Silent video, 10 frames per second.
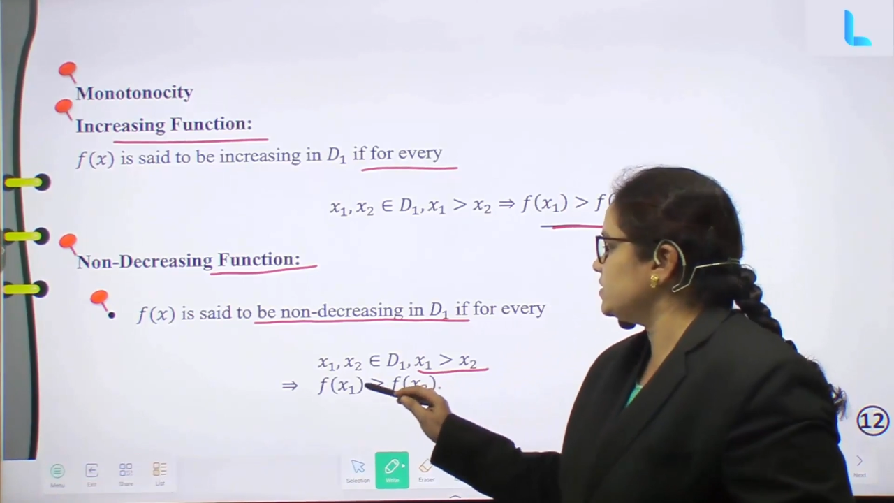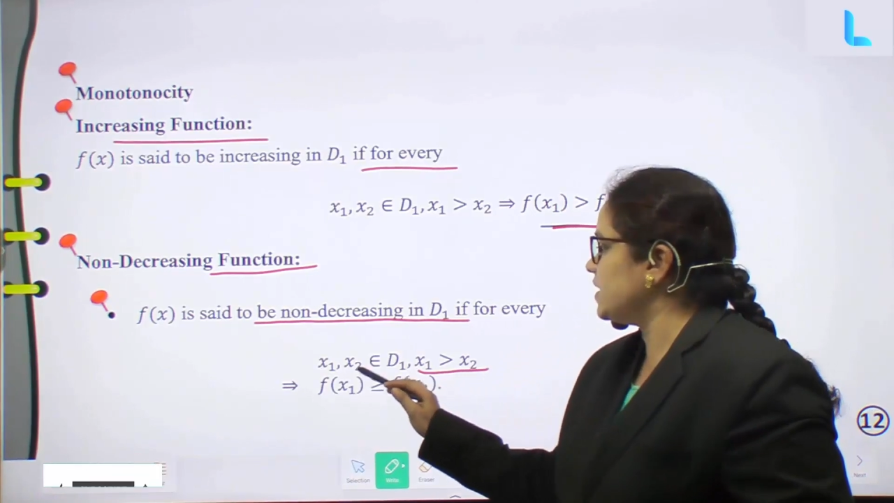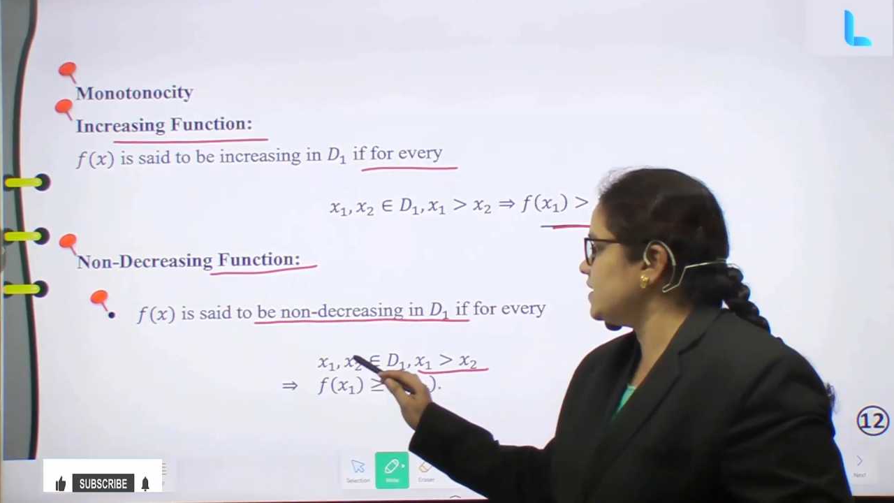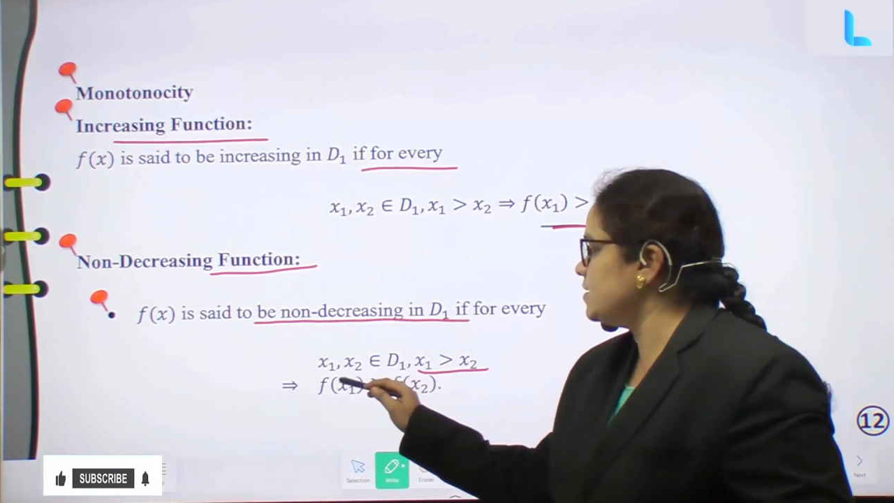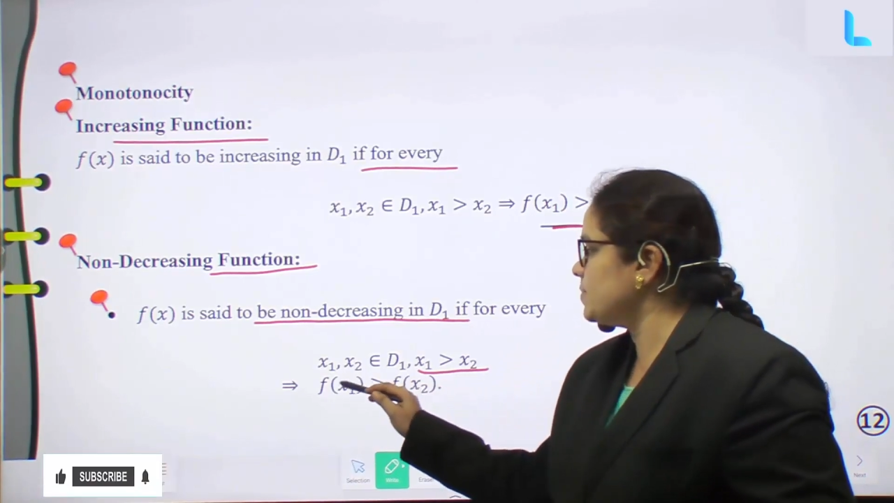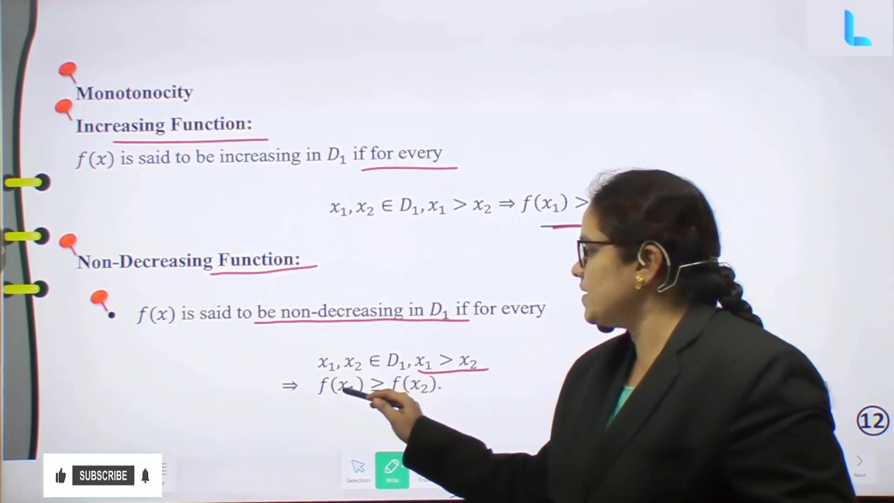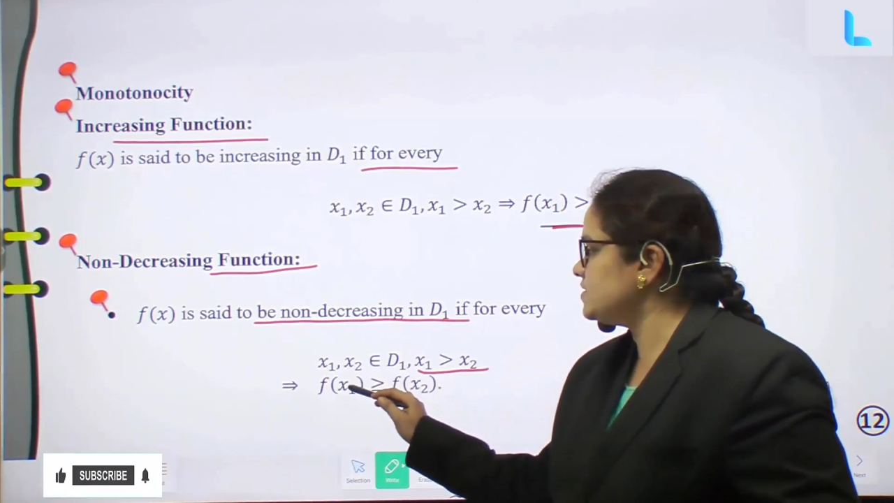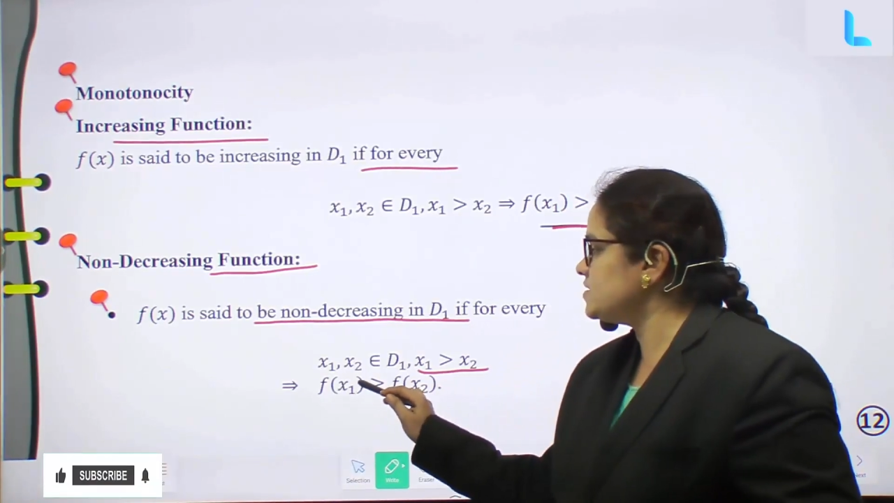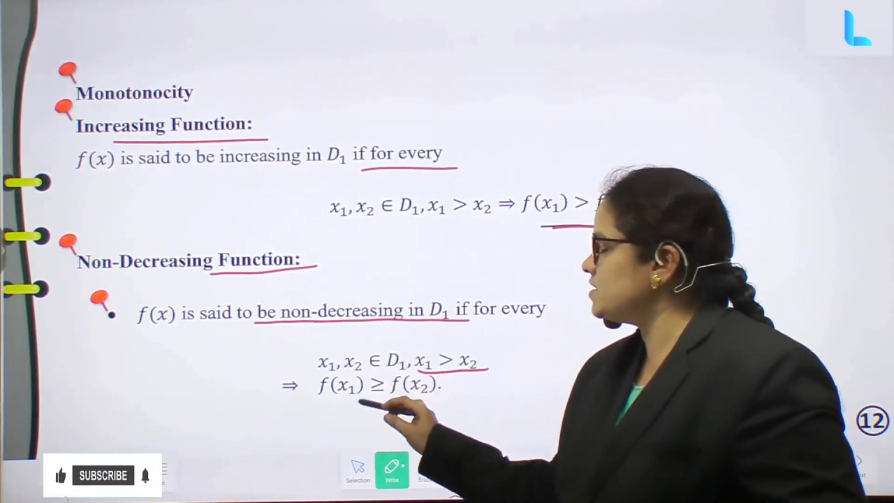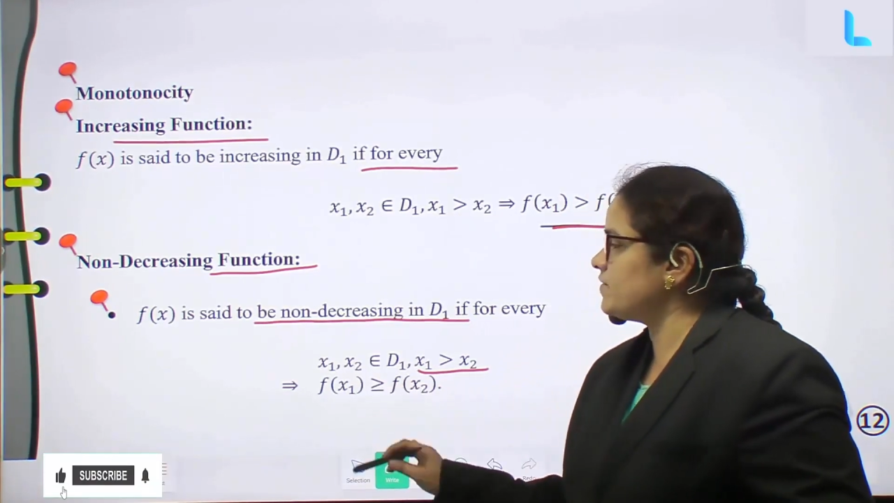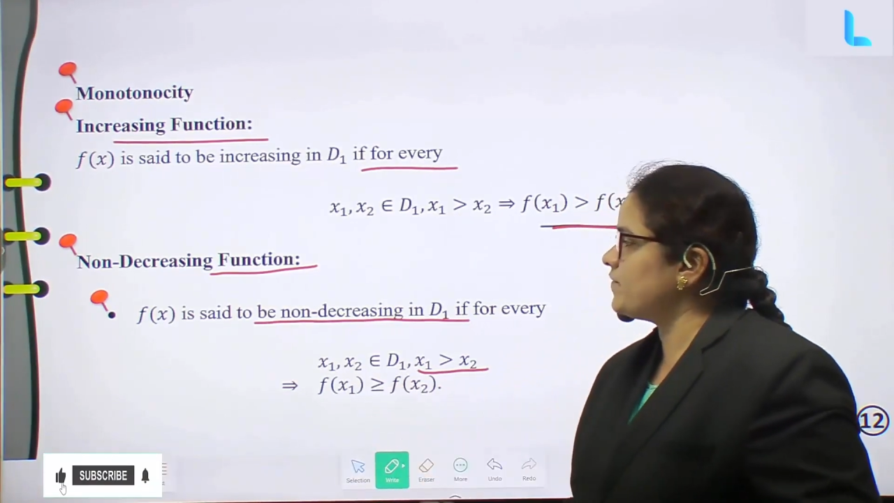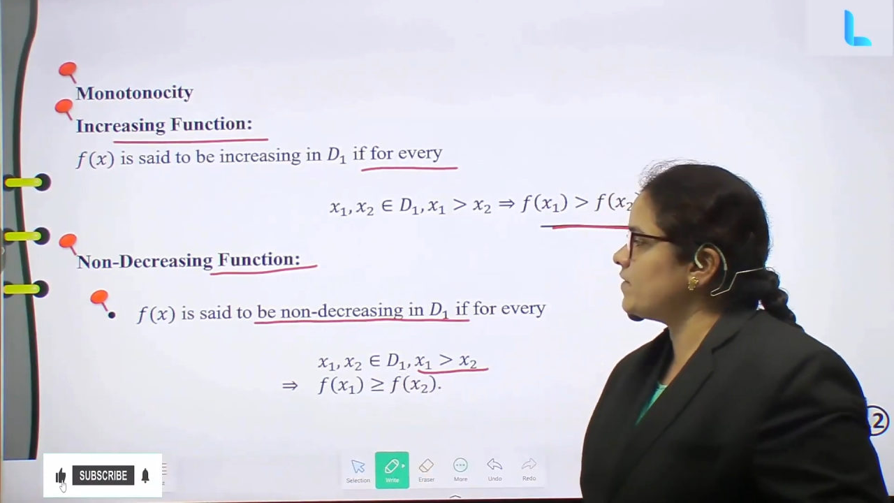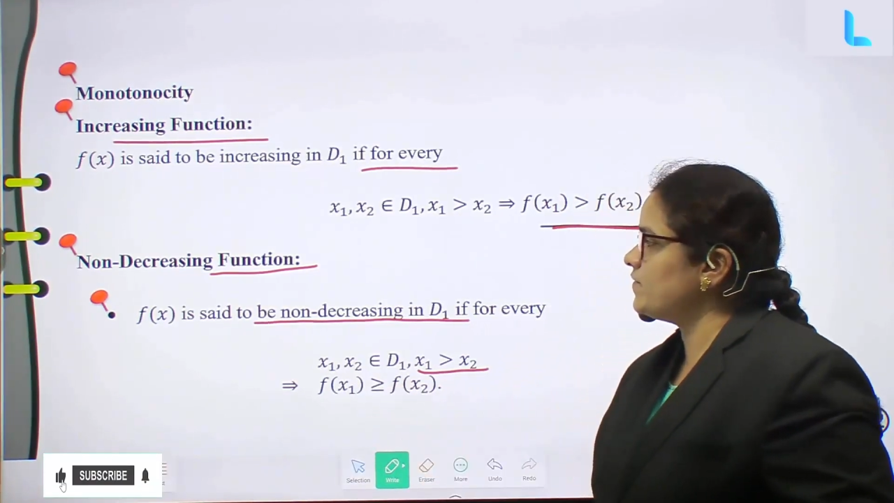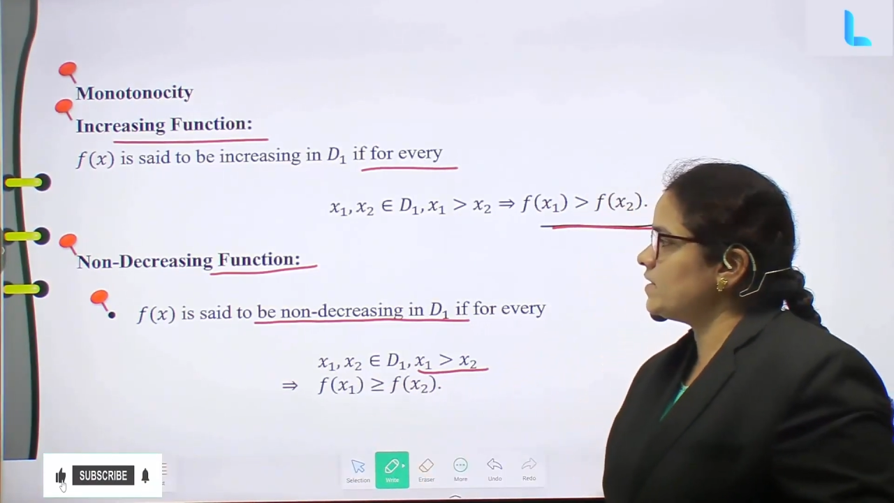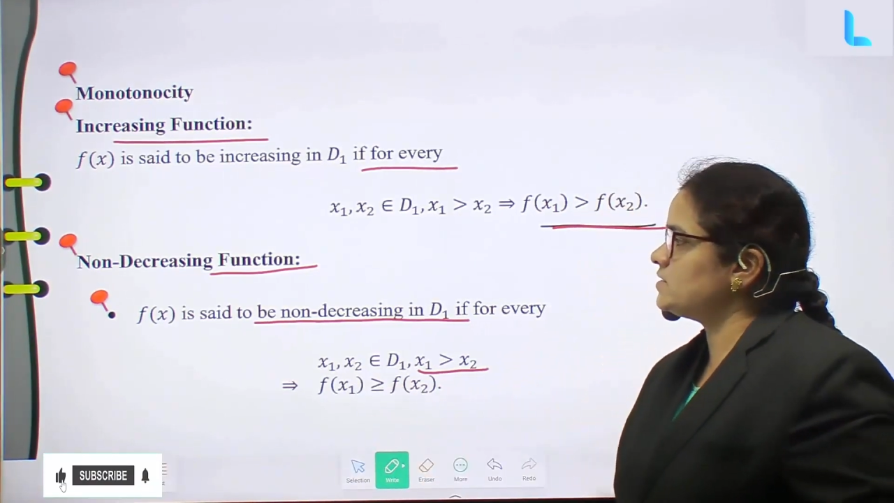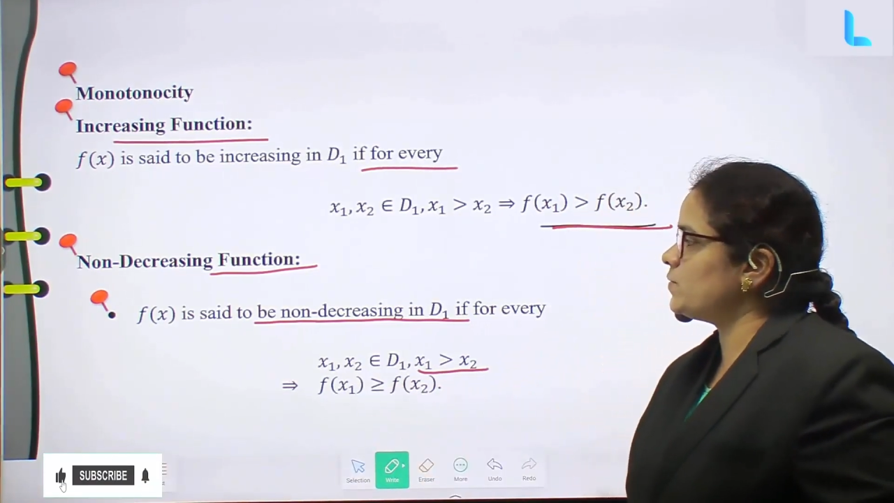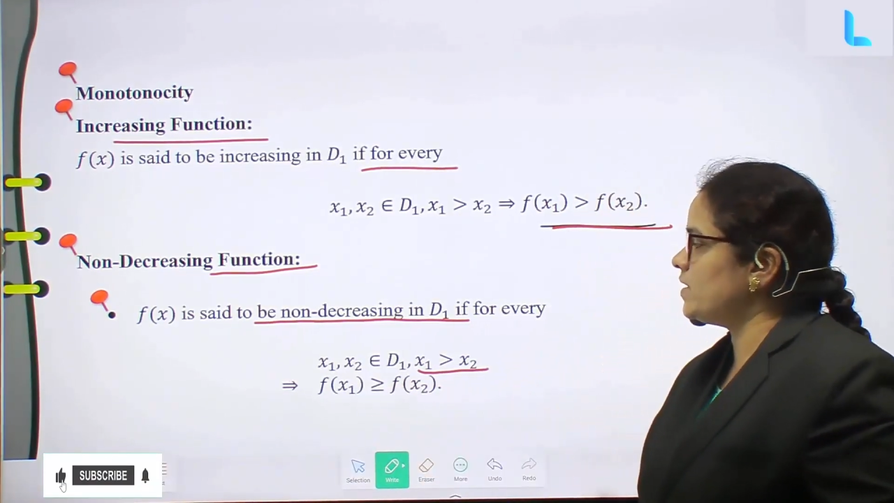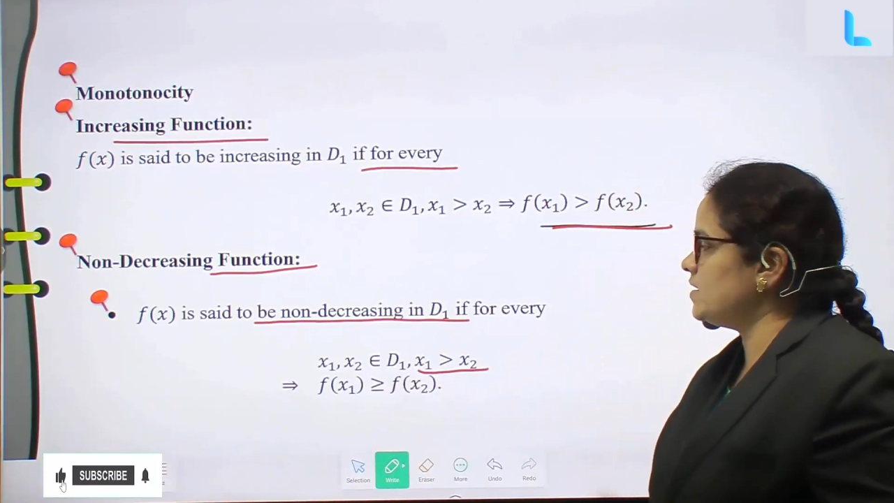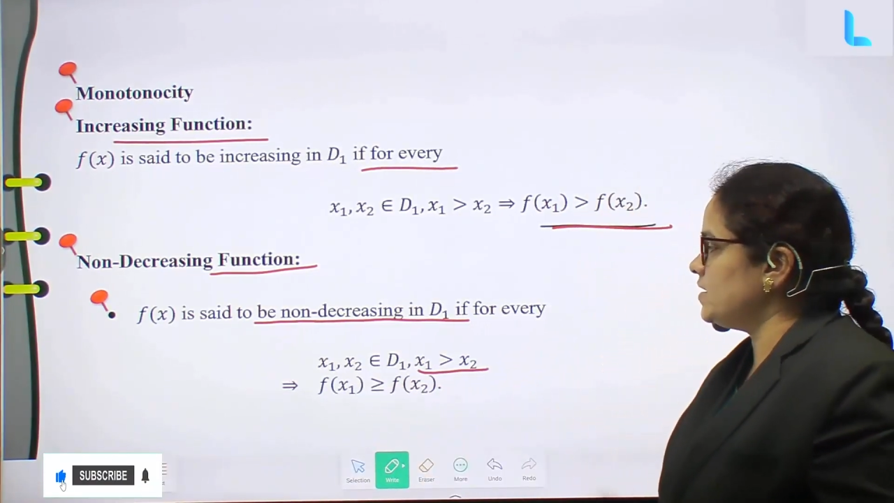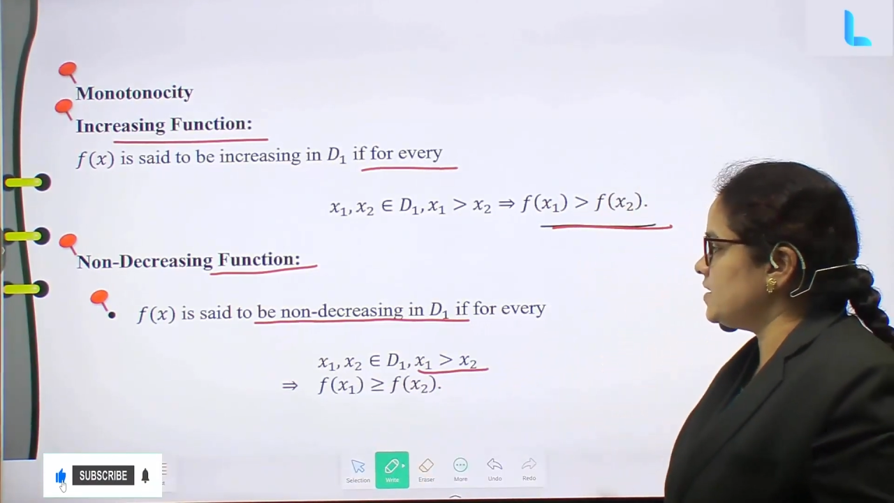that implies f of x1